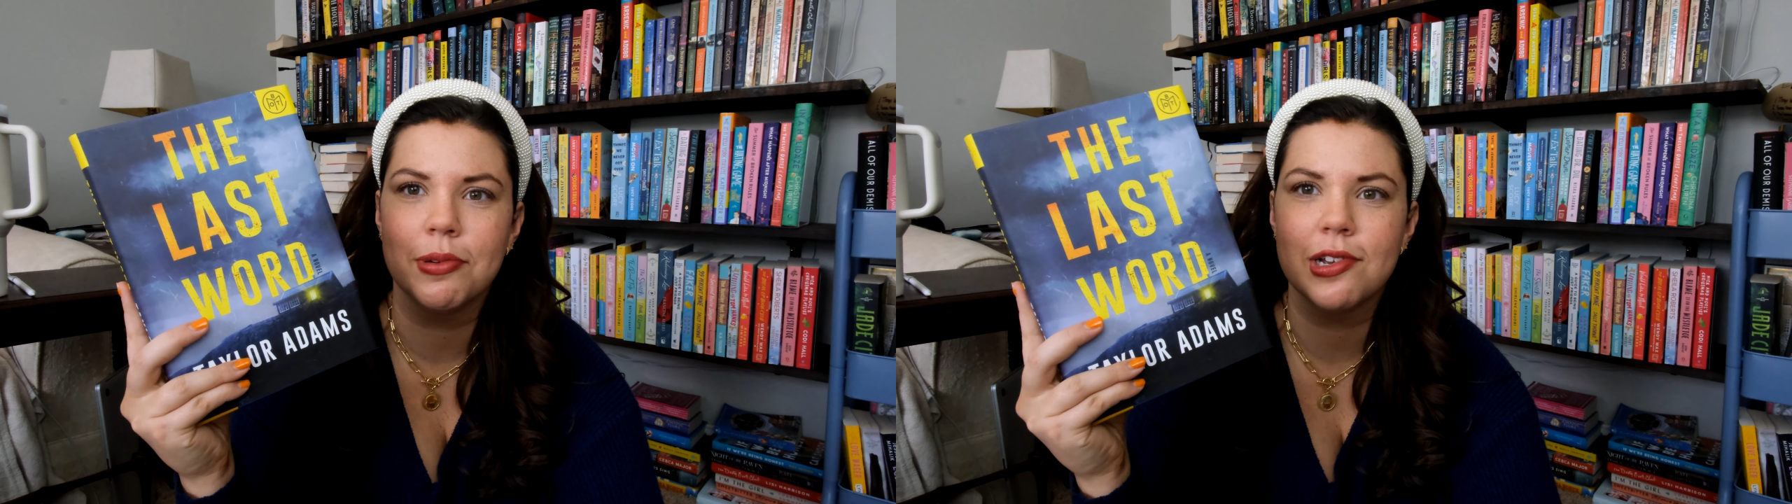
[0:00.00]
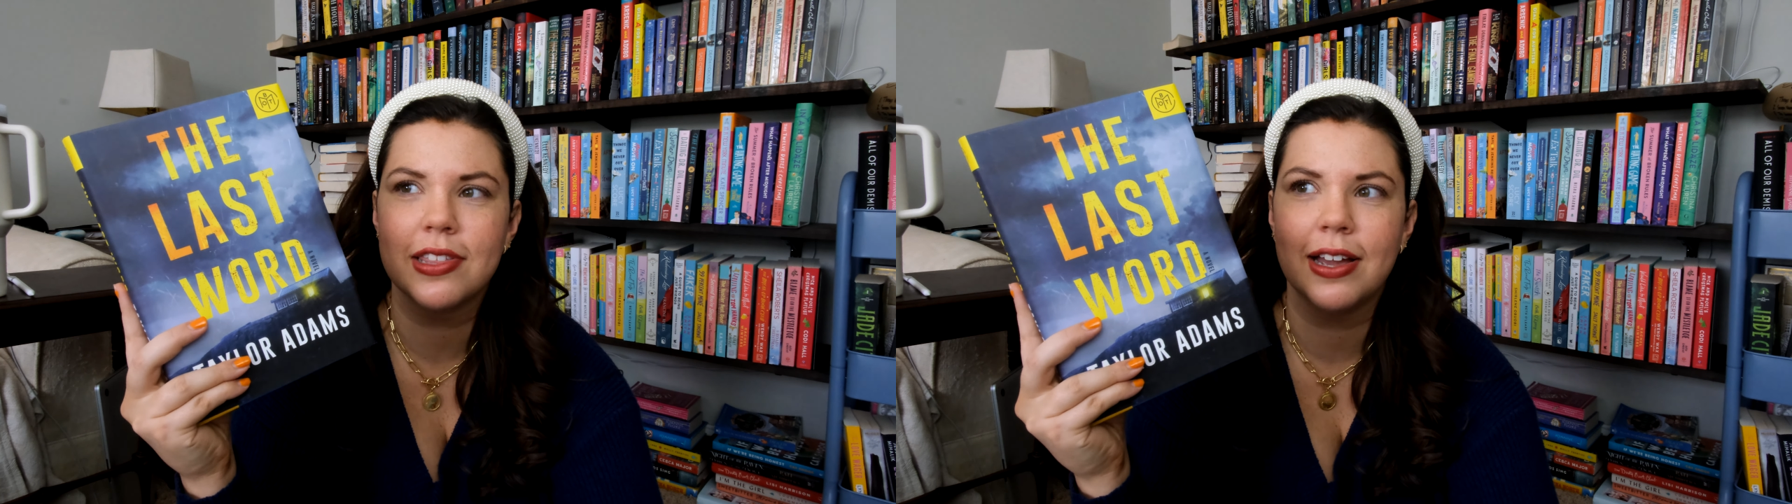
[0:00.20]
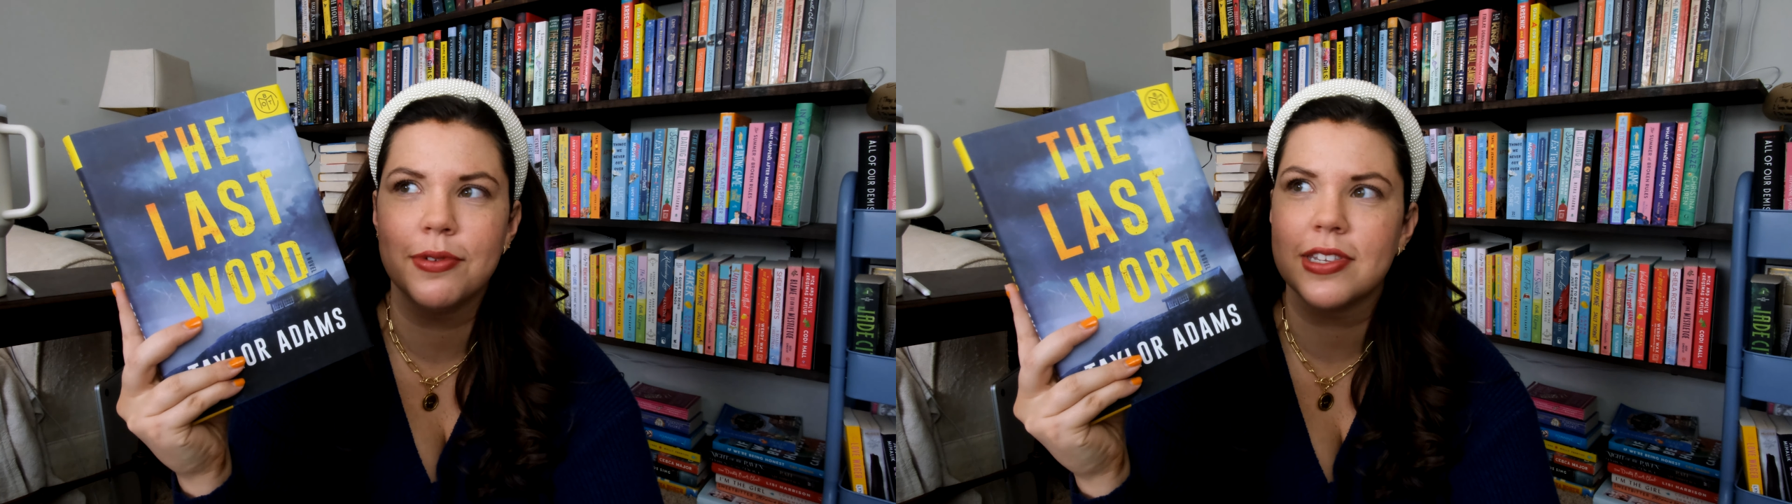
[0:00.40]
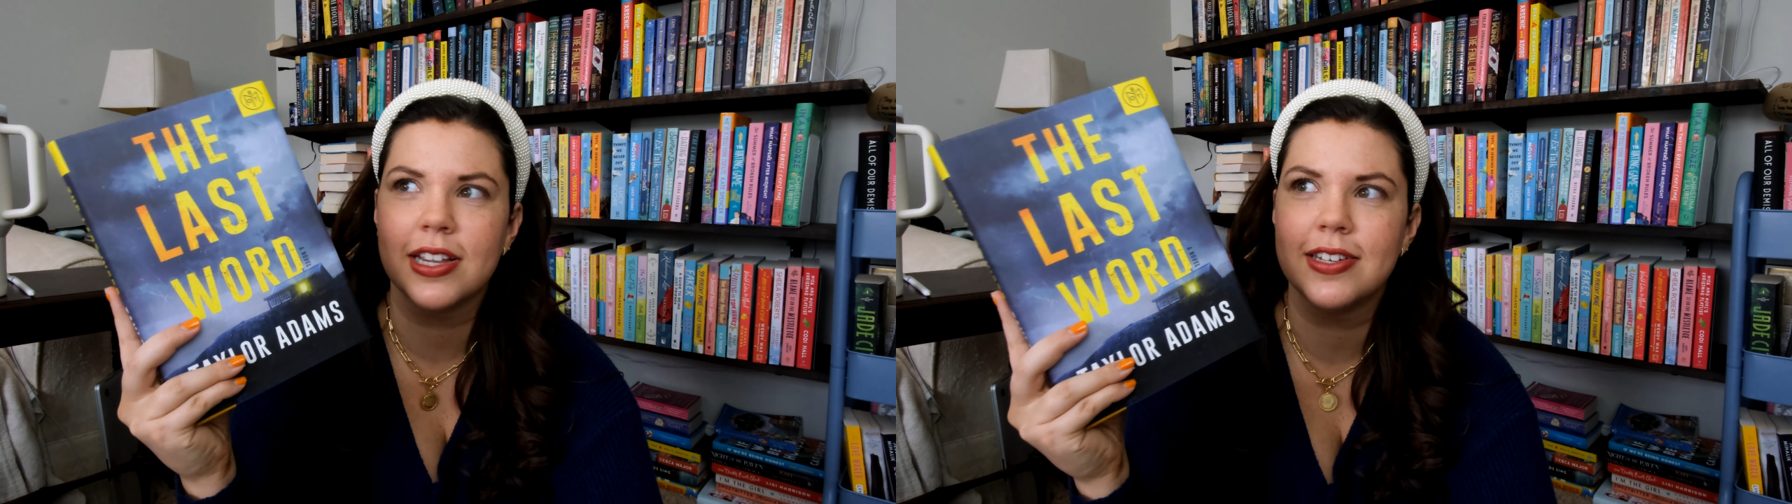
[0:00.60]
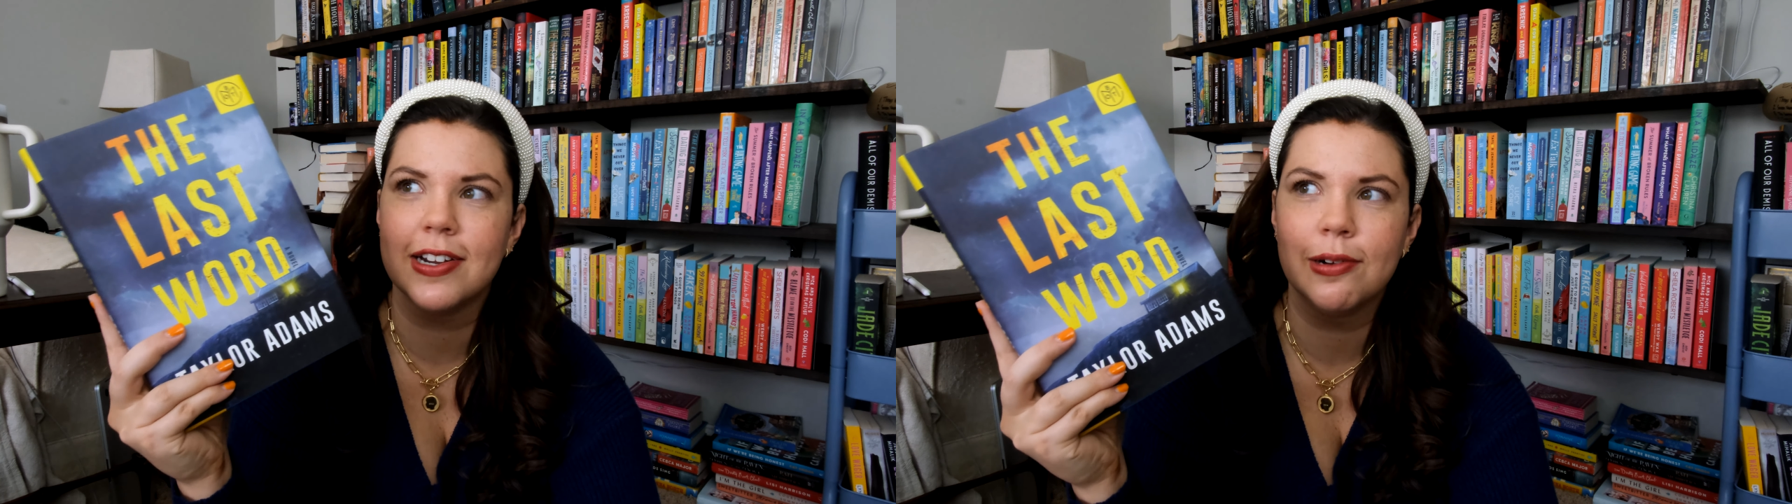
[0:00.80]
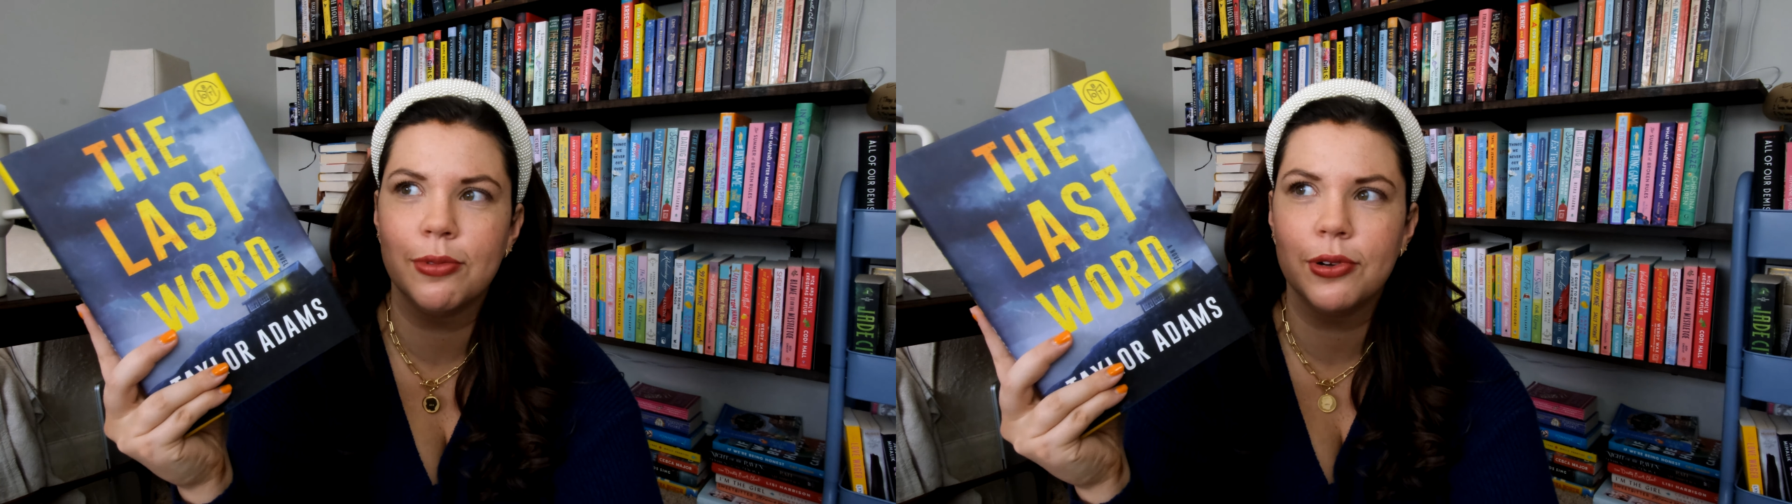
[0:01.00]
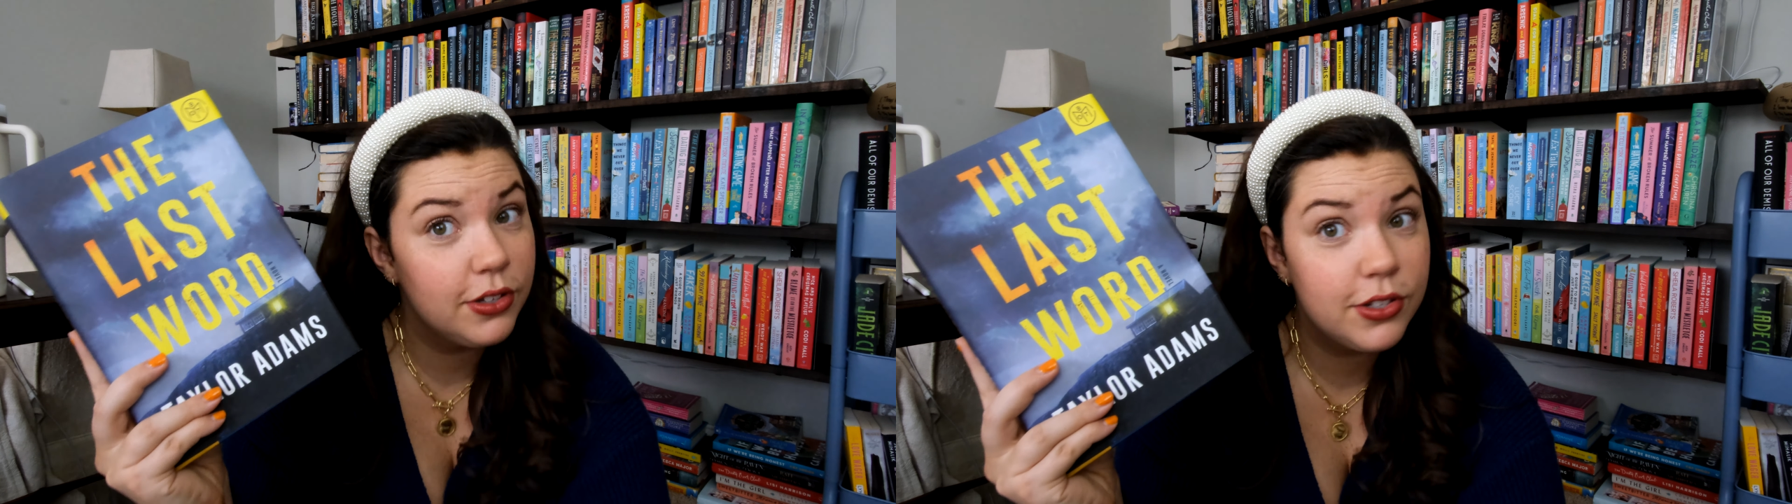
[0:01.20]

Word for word: book that was like terrible.